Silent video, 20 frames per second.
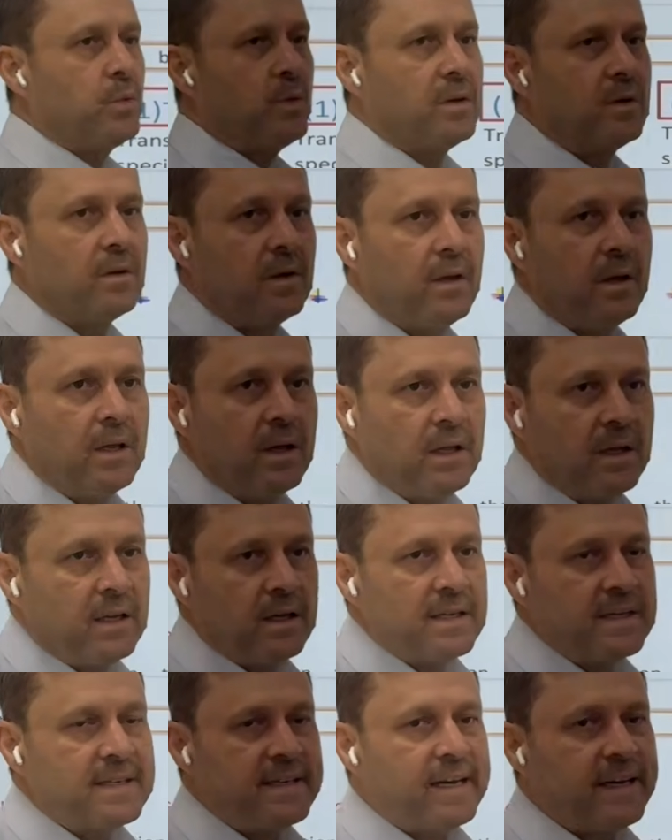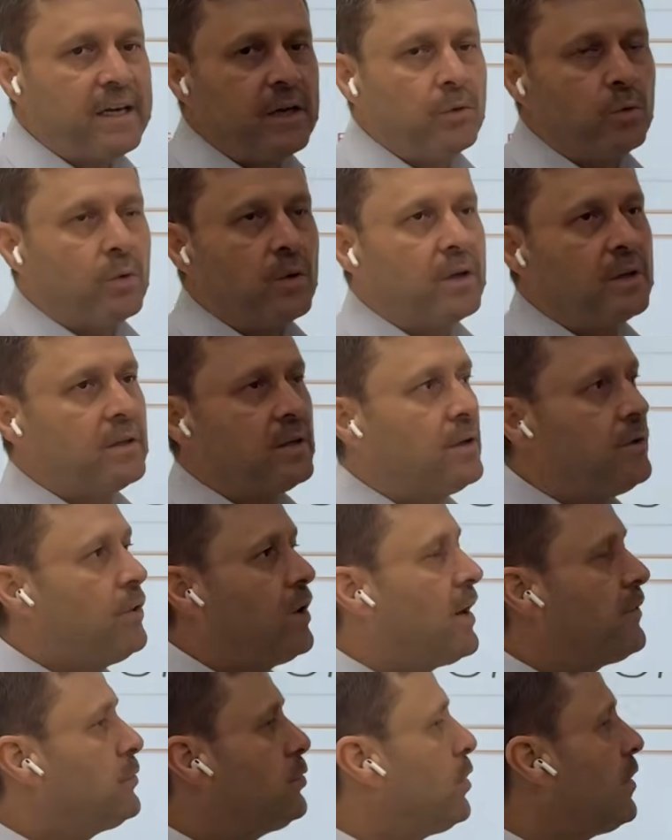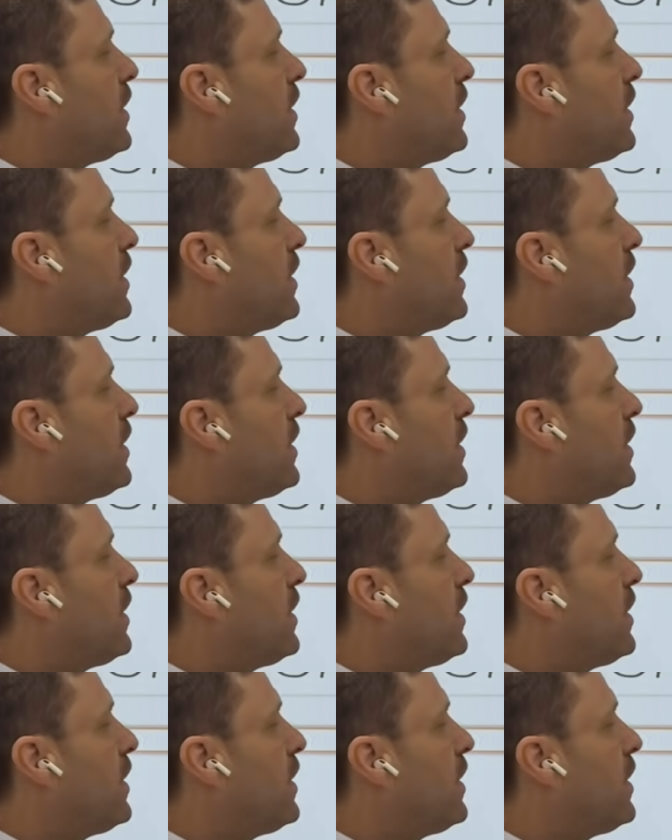First one. Second one, you